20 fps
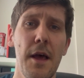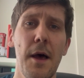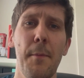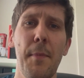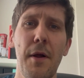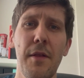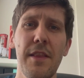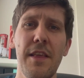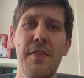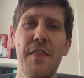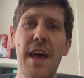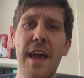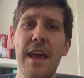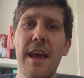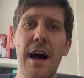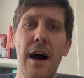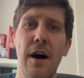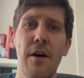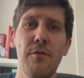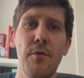Apparently, they
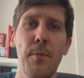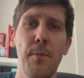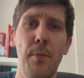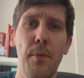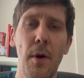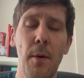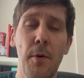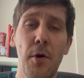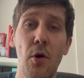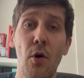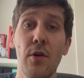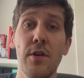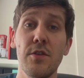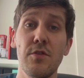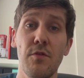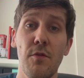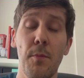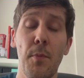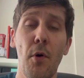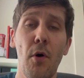are, according
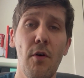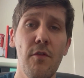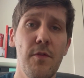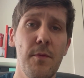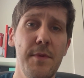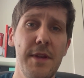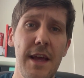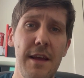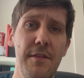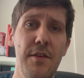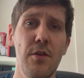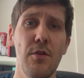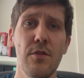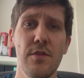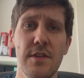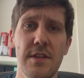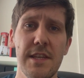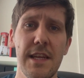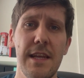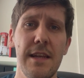to a report from David
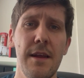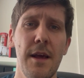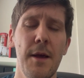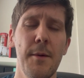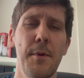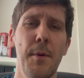Ornstein,